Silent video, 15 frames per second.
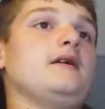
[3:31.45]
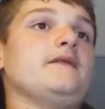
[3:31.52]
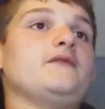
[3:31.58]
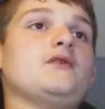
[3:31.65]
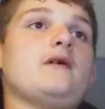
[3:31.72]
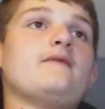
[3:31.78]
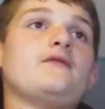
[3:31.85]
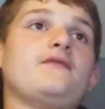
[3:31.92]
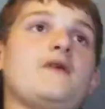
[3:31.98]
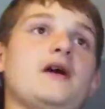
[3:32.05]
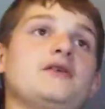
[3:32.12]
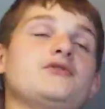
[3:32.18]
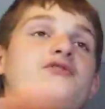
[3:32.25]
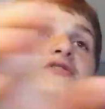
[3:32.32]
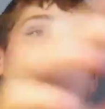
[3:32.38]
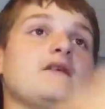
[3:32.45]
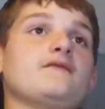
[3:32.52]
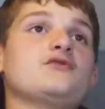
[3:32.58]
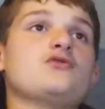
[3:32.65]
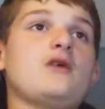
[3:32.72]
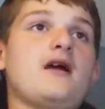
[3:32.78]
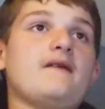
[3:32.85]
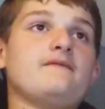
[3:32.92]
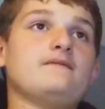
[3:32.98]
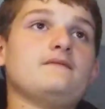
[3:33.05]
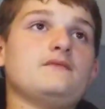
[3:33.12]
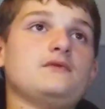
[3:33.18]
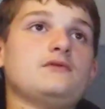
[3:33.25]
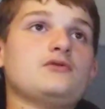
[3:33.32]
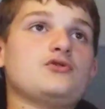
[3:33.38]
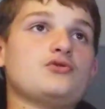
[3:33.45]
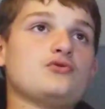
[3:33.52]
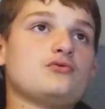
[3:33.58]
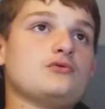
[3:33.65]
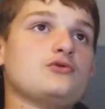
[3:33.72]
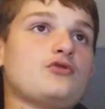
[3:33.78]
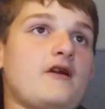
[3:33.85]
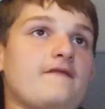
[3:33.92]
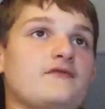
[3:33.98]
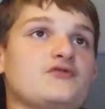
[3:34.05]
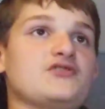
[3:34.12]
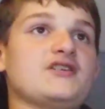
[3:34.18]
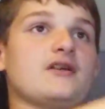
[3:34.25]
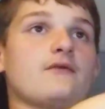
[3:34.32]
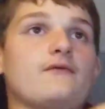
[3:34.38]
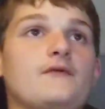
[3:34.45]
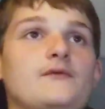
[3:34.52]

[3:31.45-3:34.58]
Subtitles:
If you ever find yourself traversing